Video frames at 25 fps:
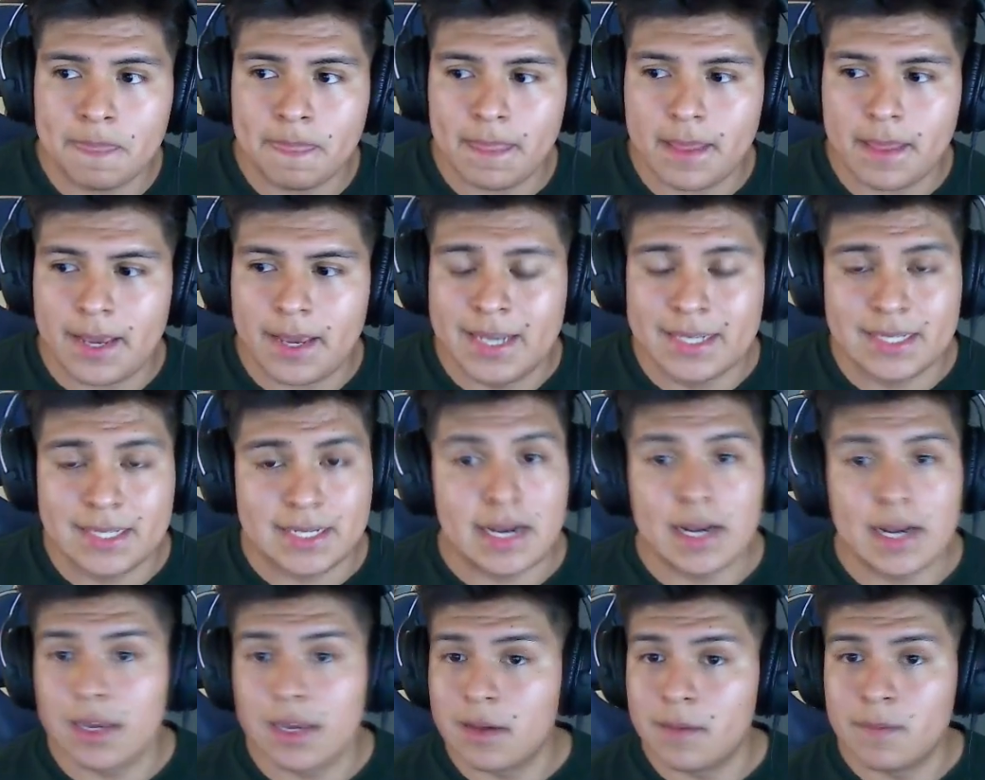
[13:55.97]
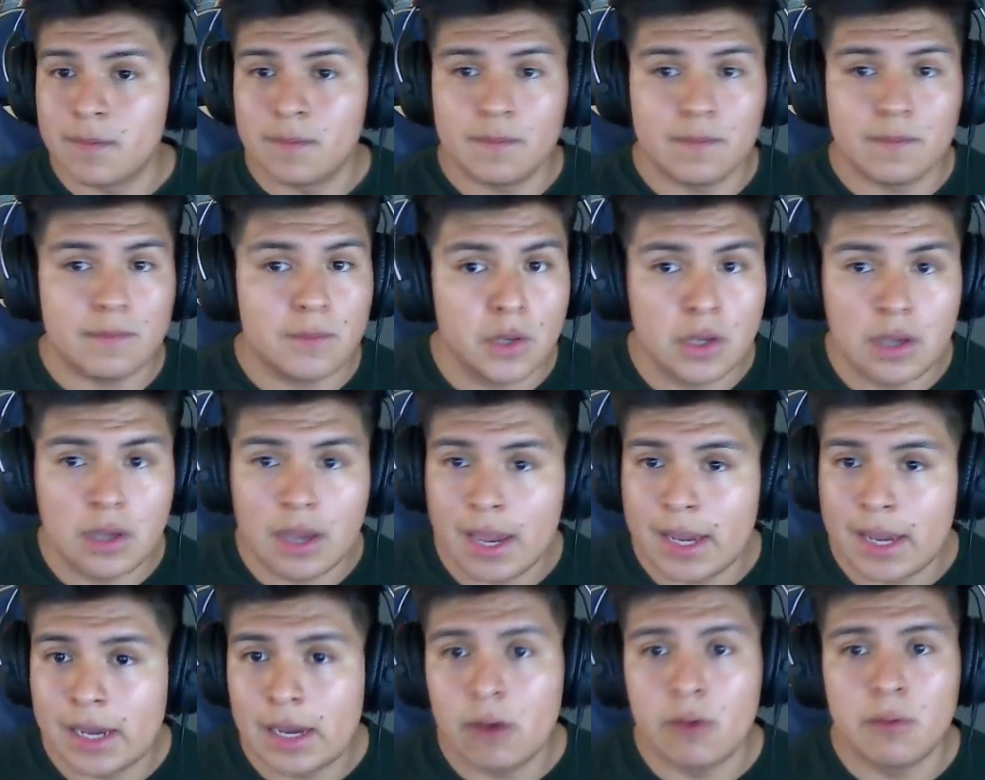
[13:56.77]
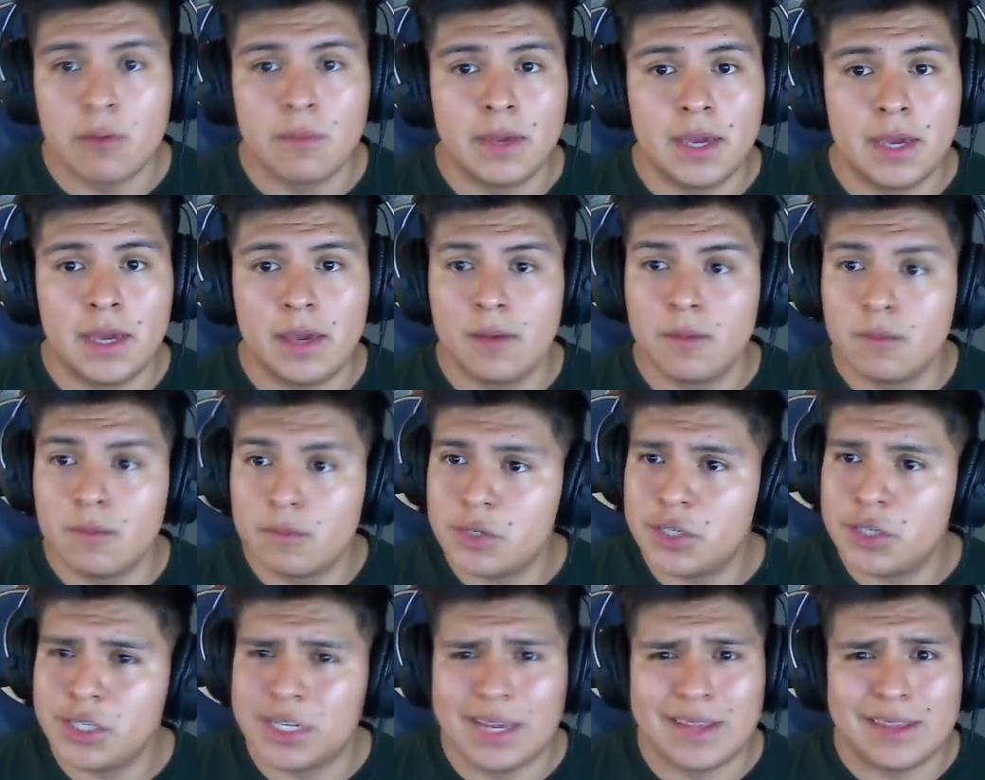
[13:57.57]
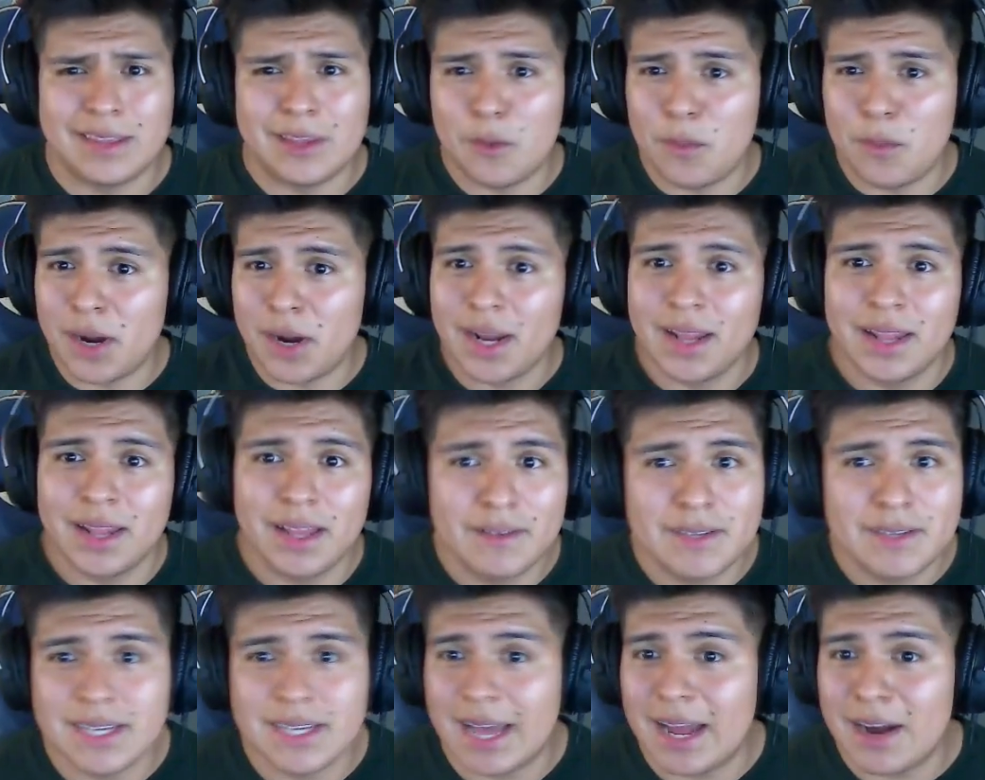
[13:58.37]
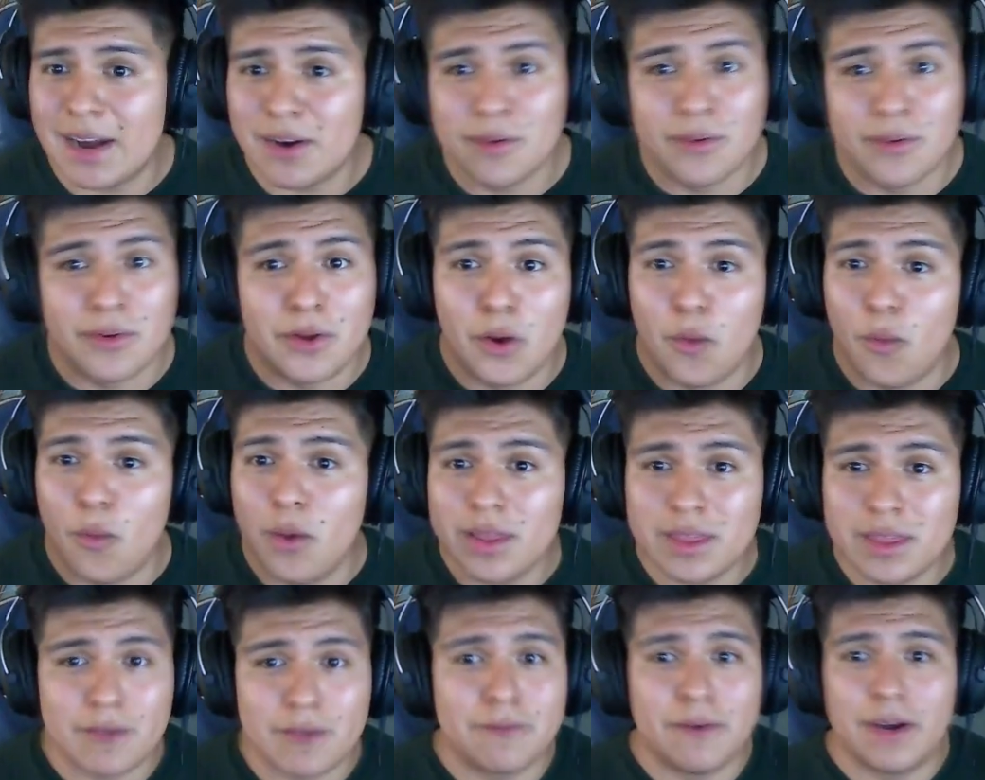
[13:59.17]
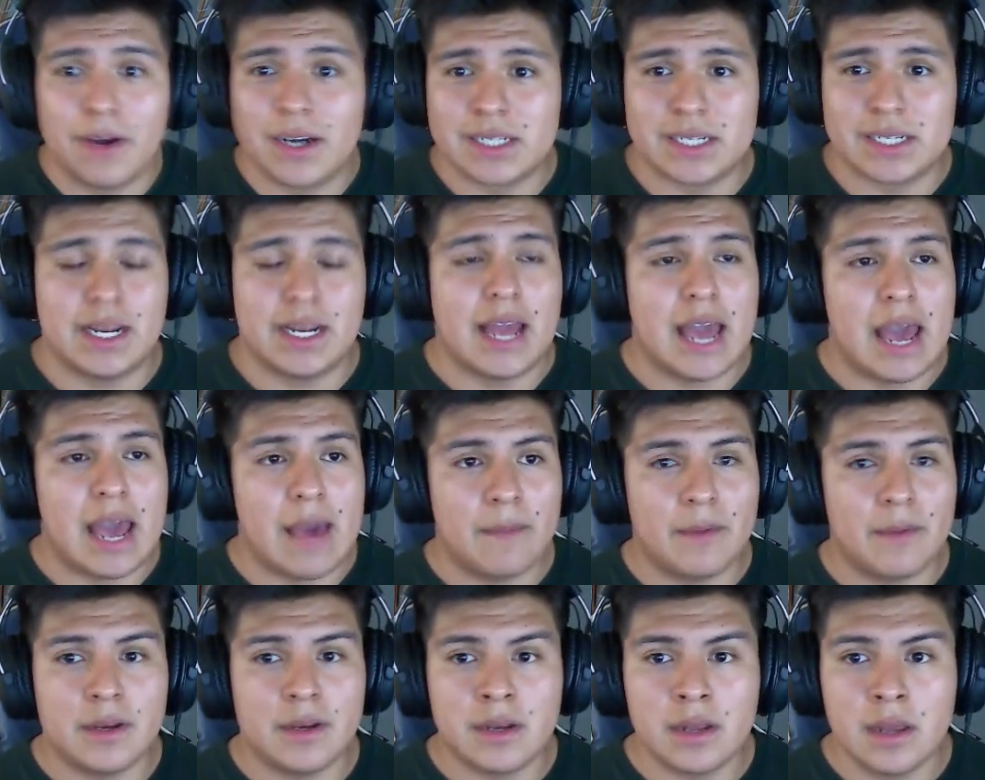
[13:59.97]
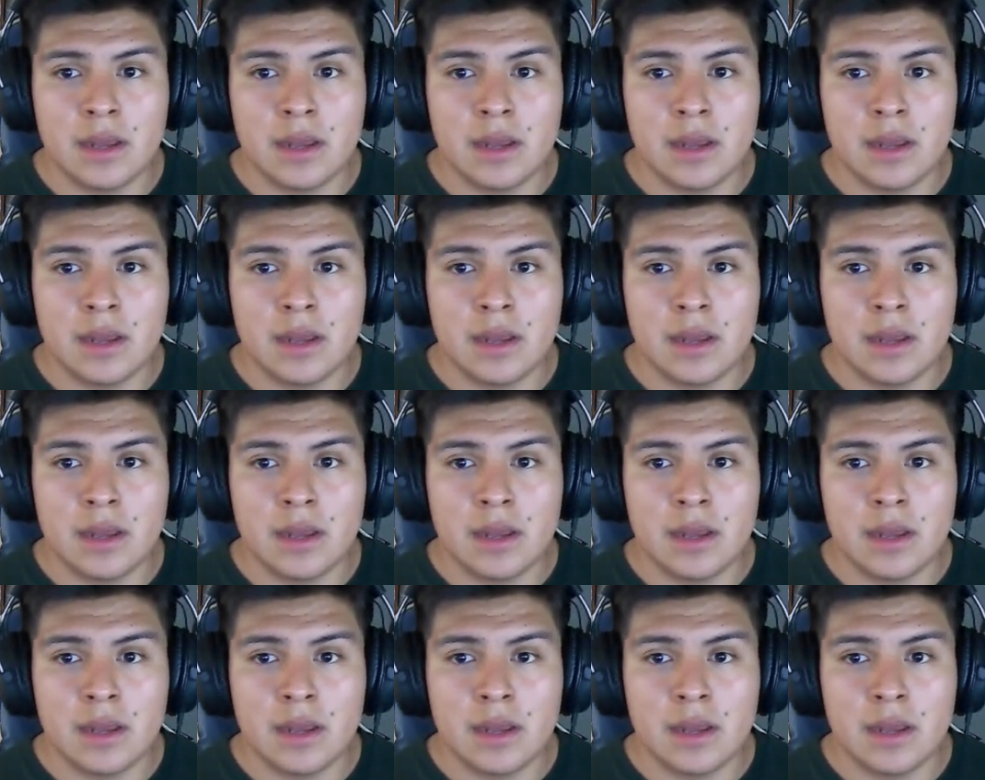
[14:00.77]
is telling him, you can hang out with me. Shit, they'll probably live together. I don't know what the fuck's gonna happen.